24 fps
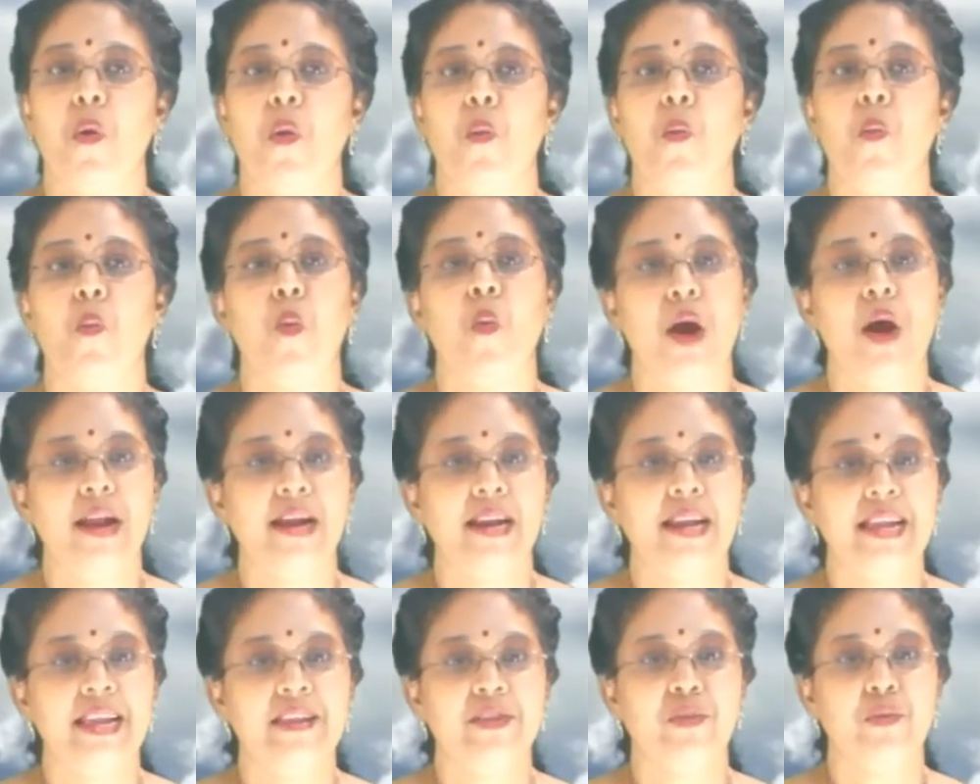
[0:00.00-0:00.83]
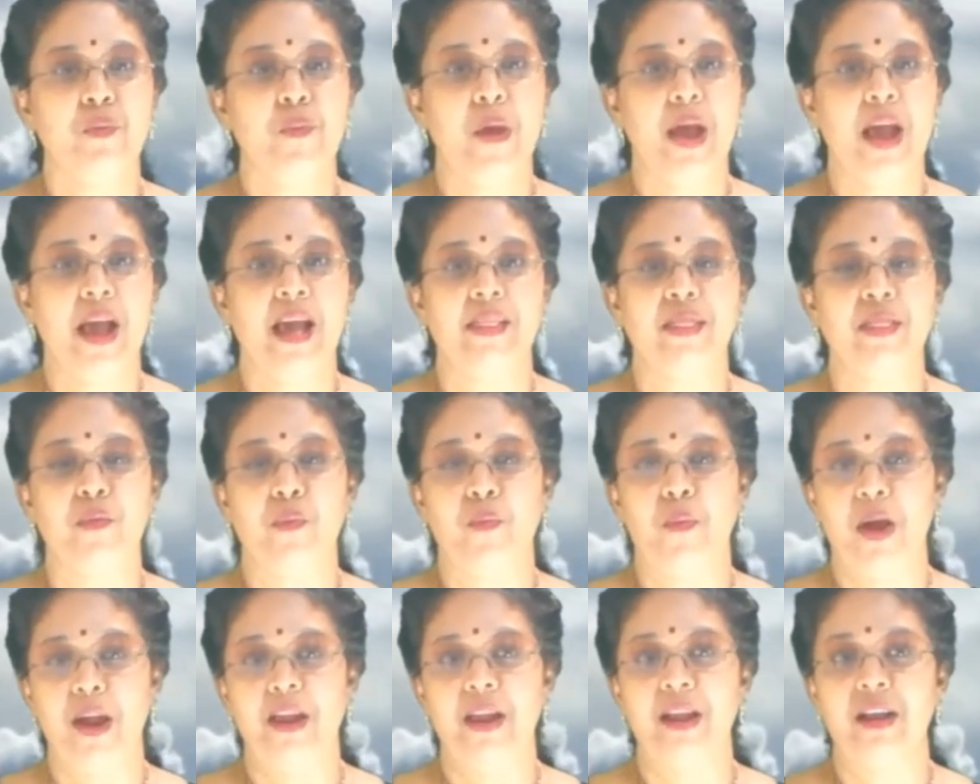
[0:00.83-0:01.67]
One is where the
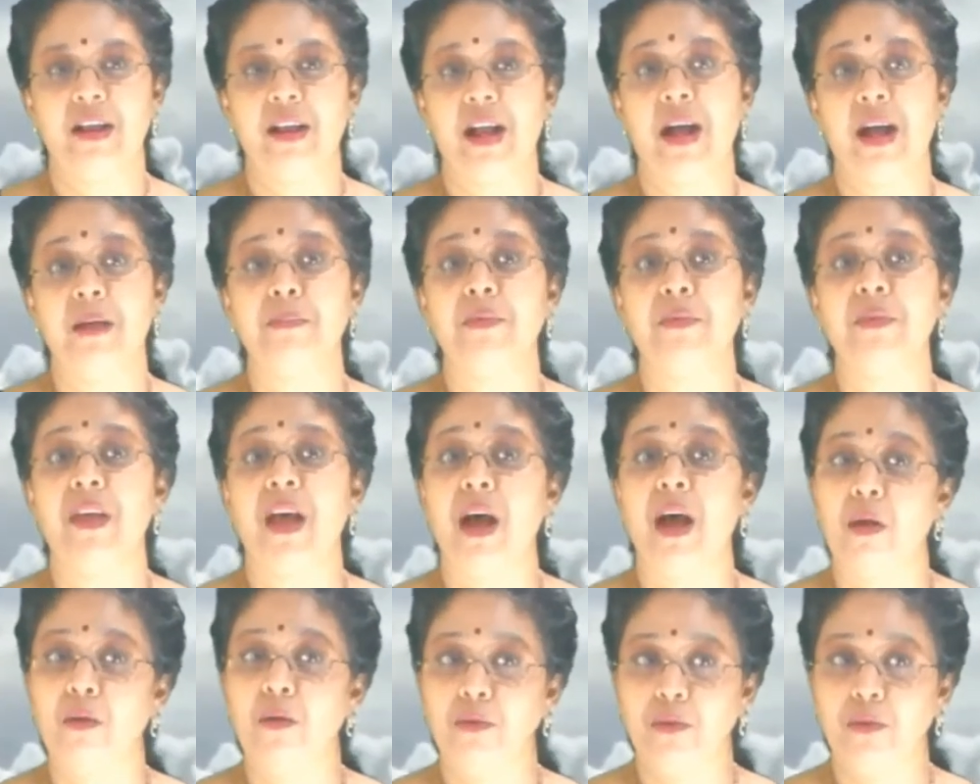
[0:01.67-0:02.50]
wire comes out